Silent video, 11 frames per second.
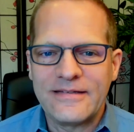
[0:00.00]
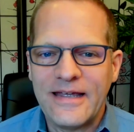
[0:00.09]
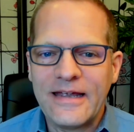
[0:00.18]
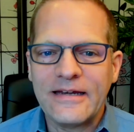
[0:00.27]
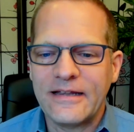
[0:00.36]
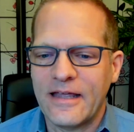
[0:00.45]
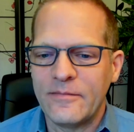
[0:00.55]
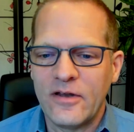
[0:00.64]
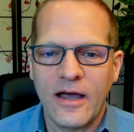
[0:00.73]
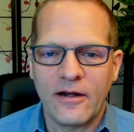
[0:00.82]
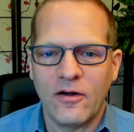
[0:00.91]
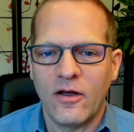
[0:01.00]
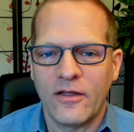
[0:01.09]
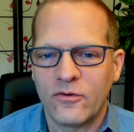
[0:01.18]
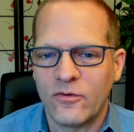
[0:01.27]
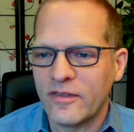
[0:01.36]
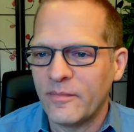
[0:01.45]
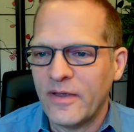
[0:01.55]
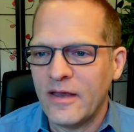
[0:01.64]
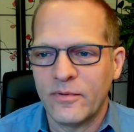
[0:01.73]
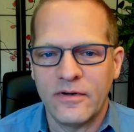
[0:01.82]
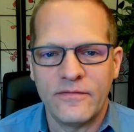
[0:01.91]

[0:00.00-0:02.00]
technically am not an author on the paper,